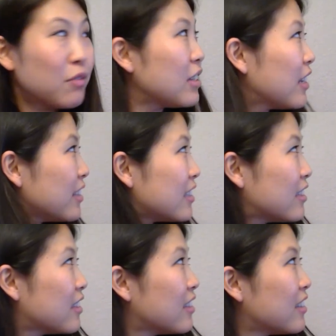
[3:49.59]
days?
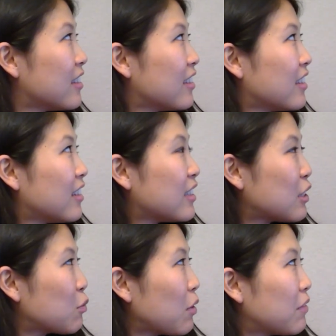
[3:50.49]

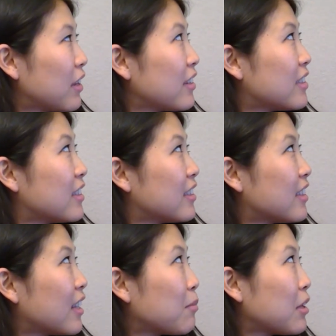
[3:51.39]
12 days?
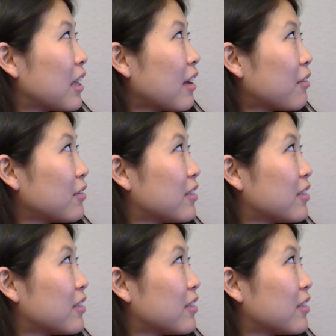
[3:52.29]
Let me count.